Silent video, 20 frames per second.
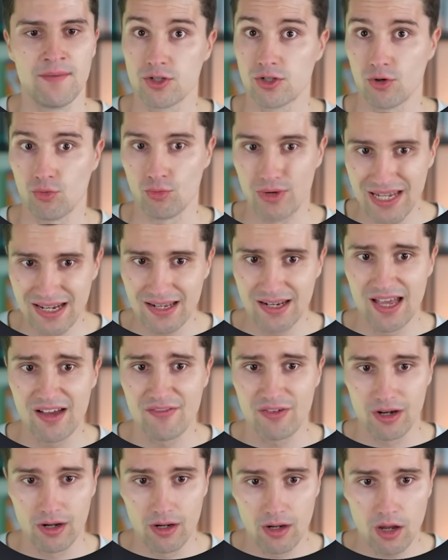So we can
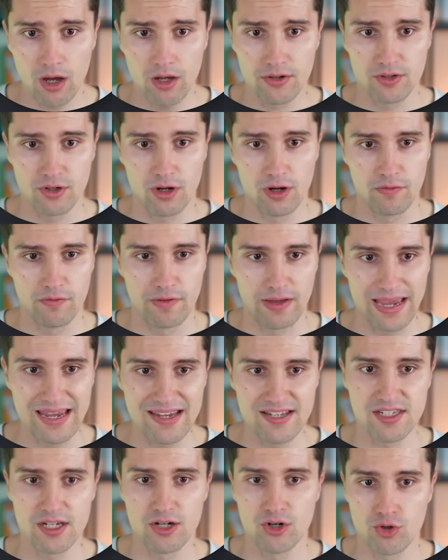have a lot of
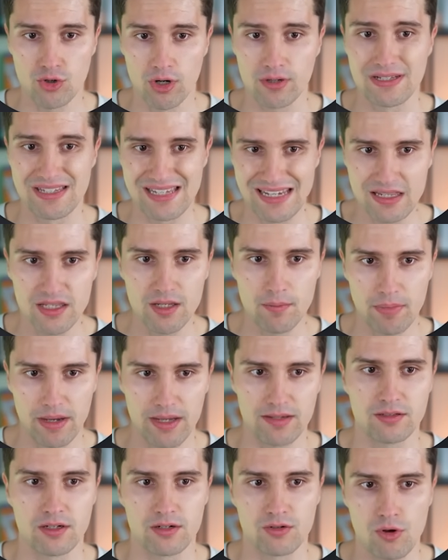asynchronous
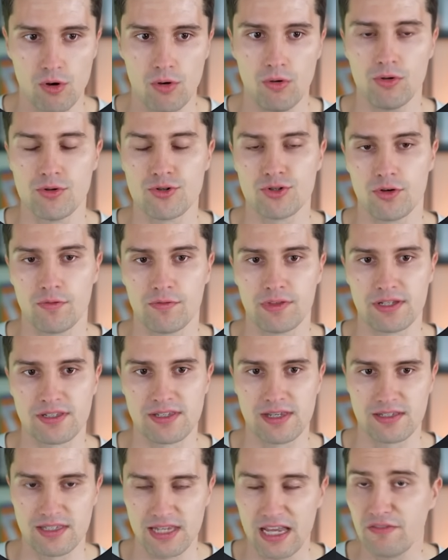independent calls of
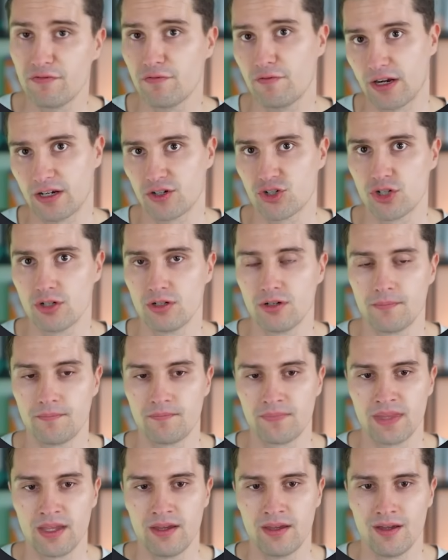this save function
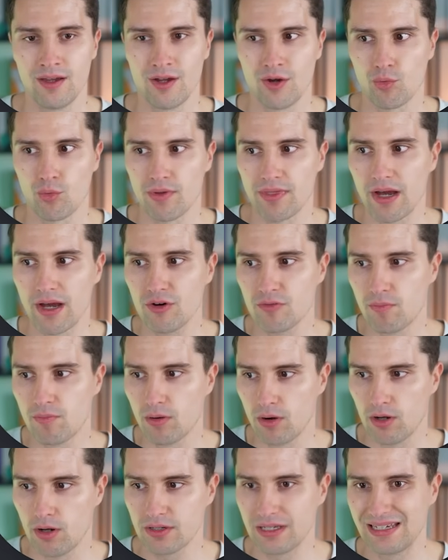without
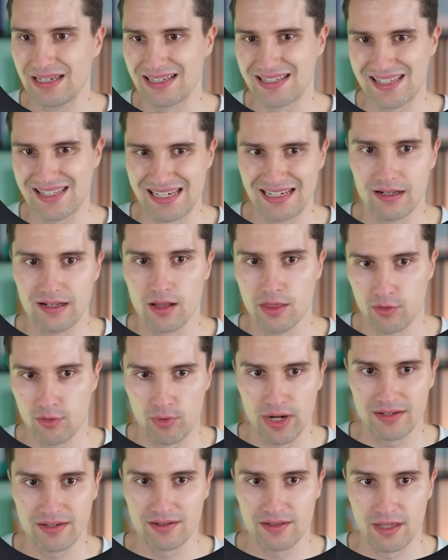blocking a single
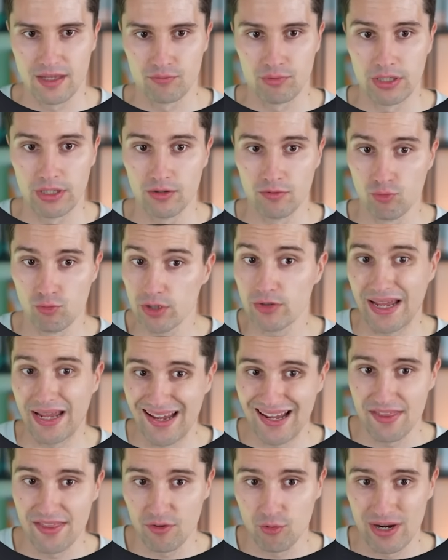thread that we would
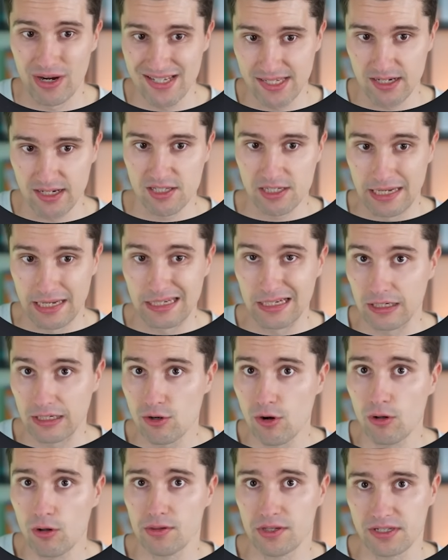otherwise accidentally
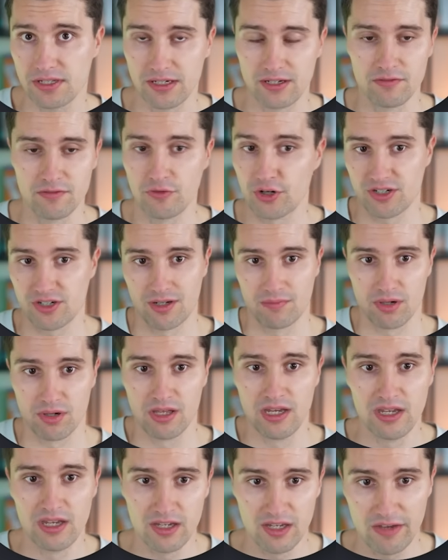call this in. For example,
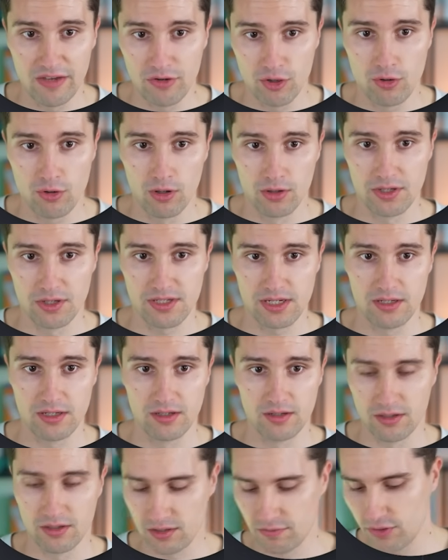if you call this in
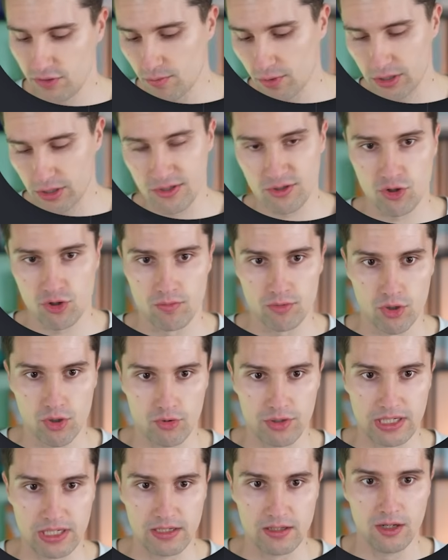a view model scope
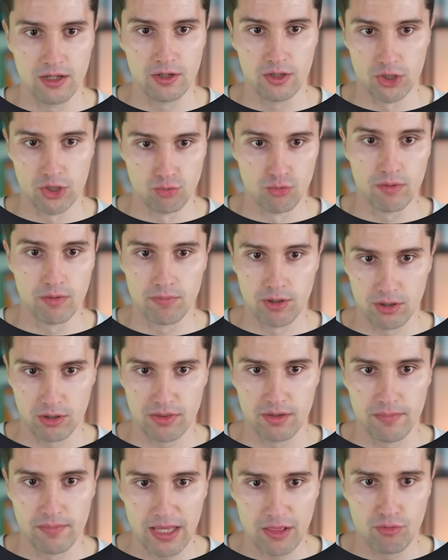coroutine, you would
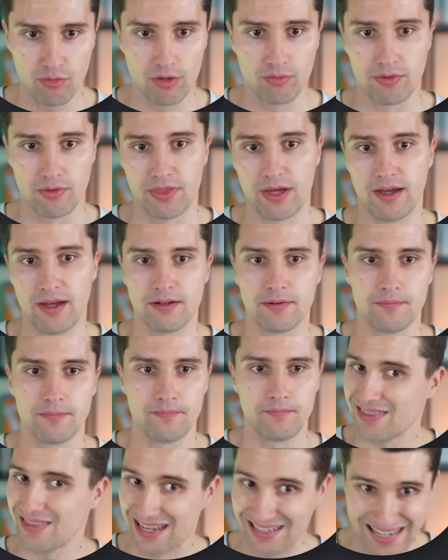block the main thread with that.
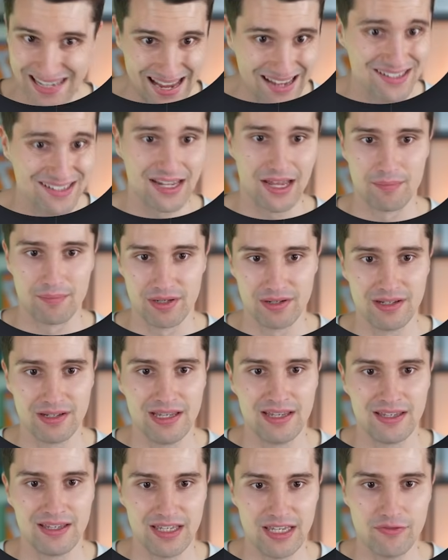That can't happen
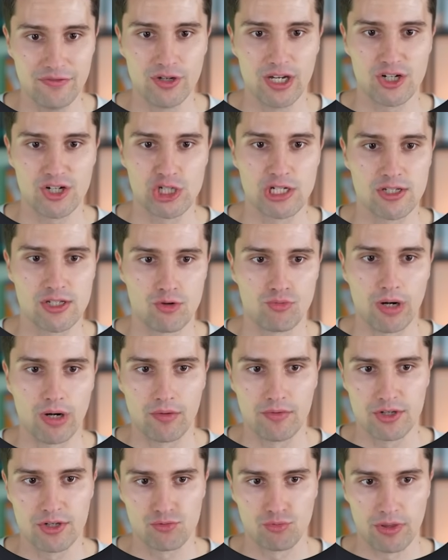if you actually
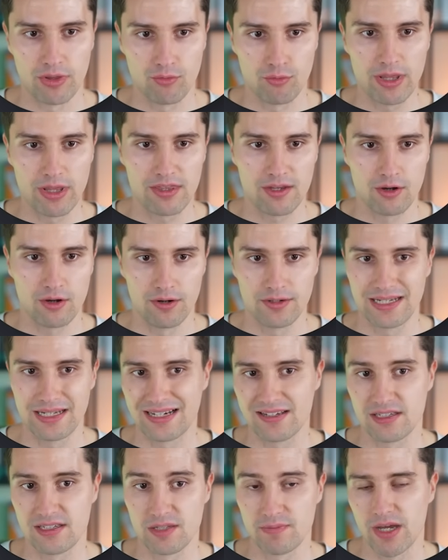surround this with
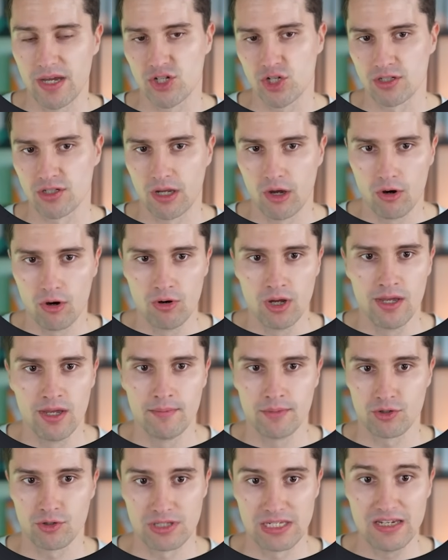context dispatchers IO,
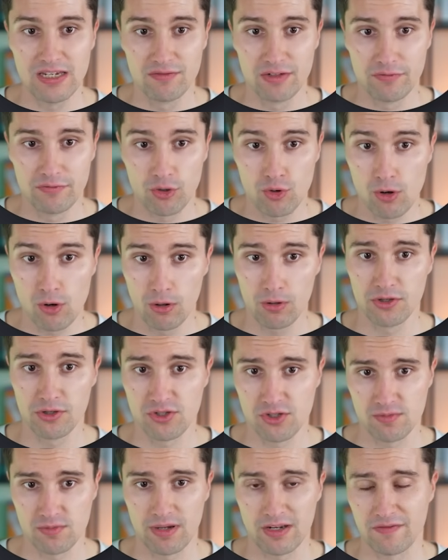because even if you call the
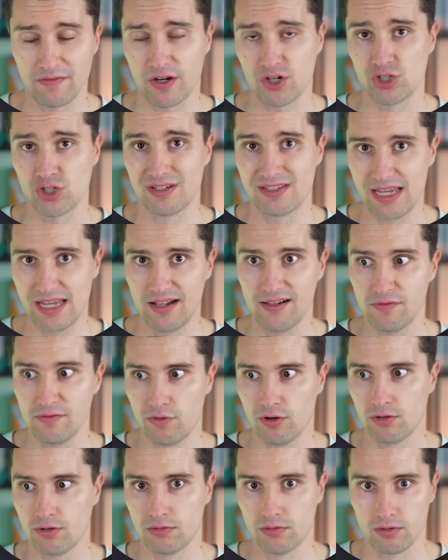suspend function itself
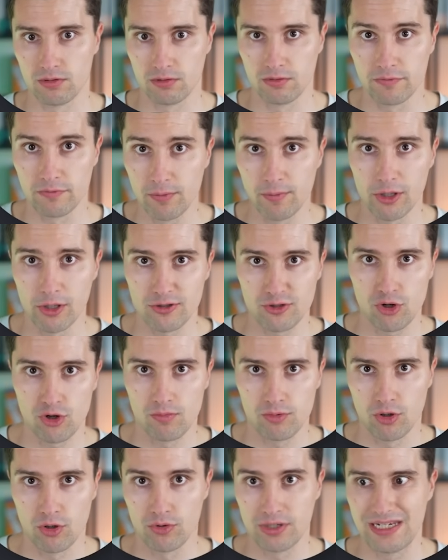on a view model
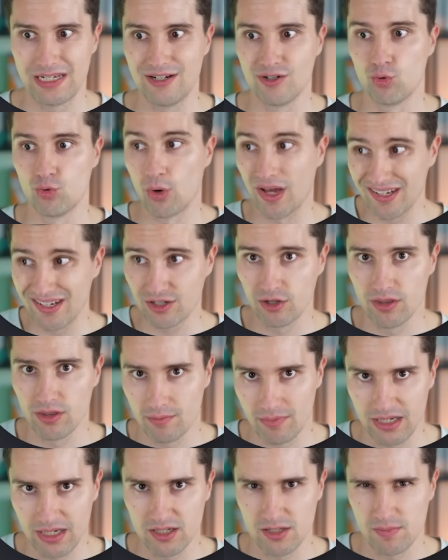scope coroutine running on the
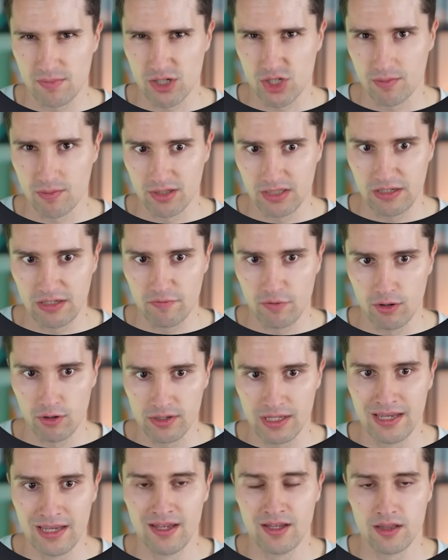main dispatcher by
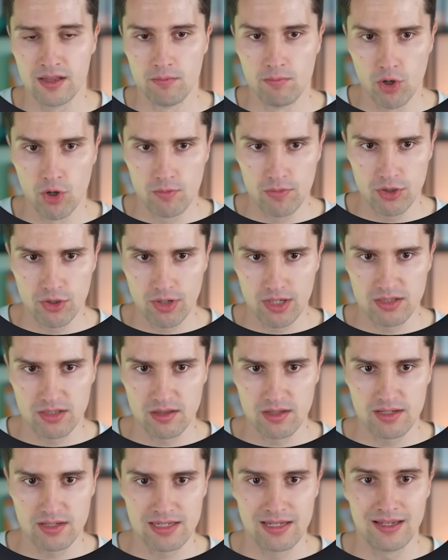default, the moment you enter
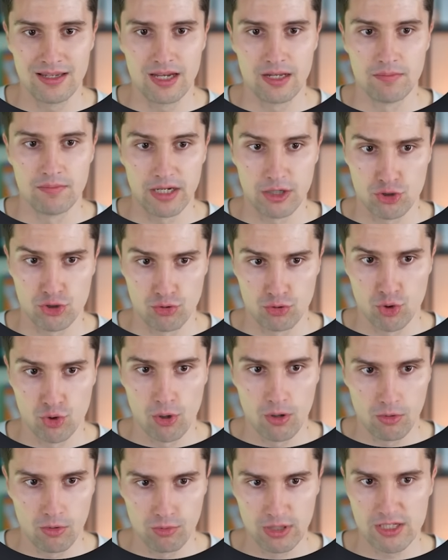this, it makes sure to
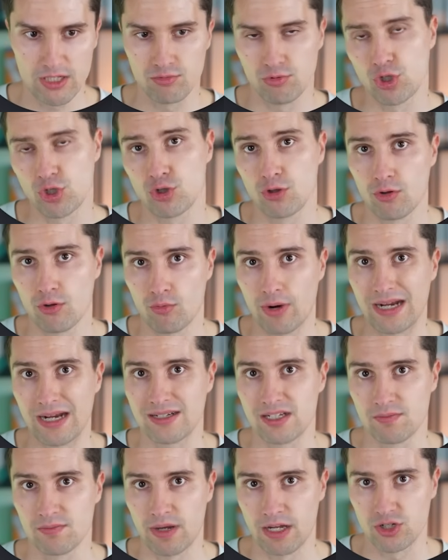always switch to the right
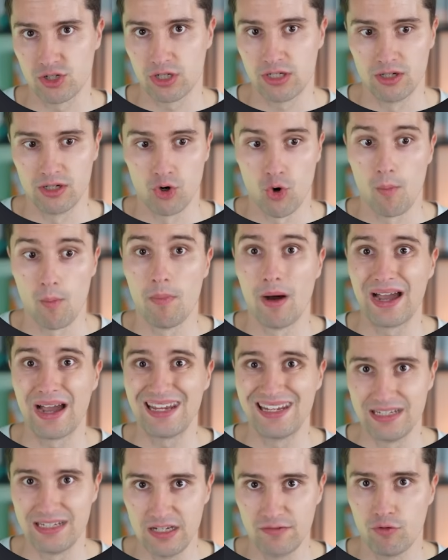dispatcher here
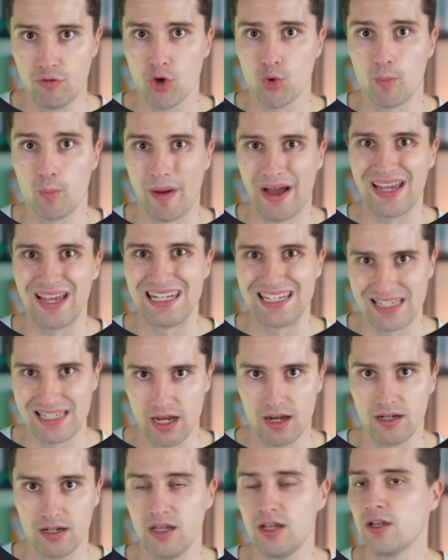by default, by
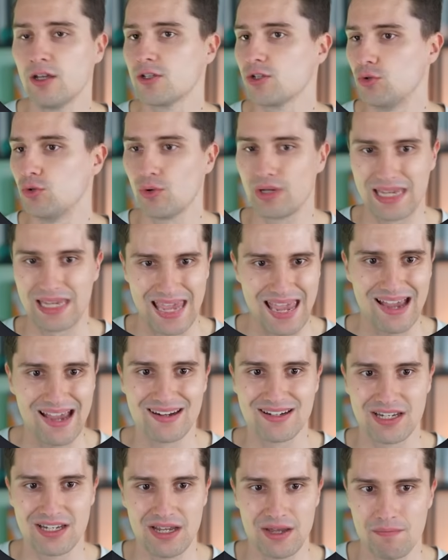design, so you
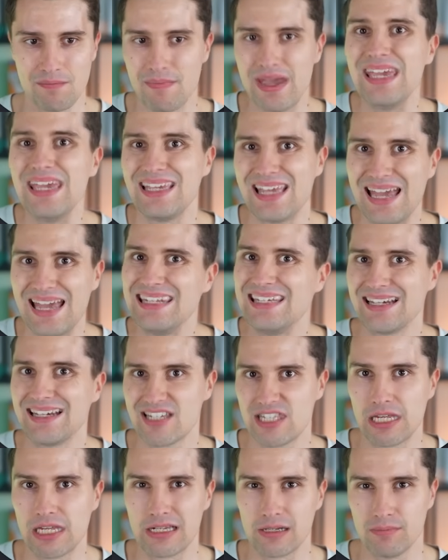can't make any
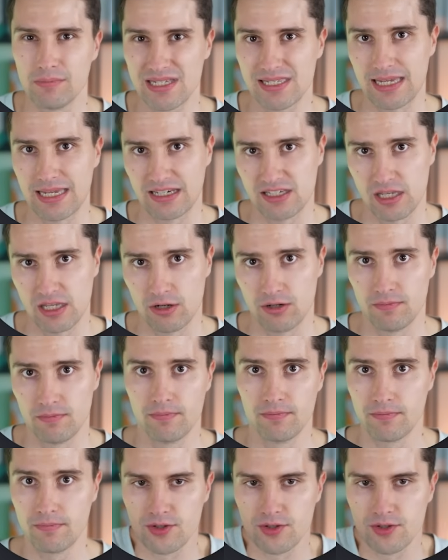accidental mistakes there.